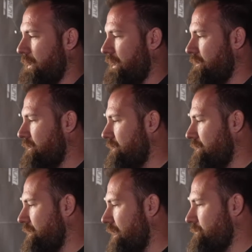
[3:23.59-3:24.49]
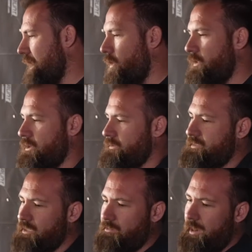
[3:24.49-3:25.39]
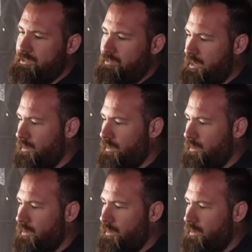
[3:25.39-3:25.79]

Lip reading: But yeah, all in all, it's still a great truck.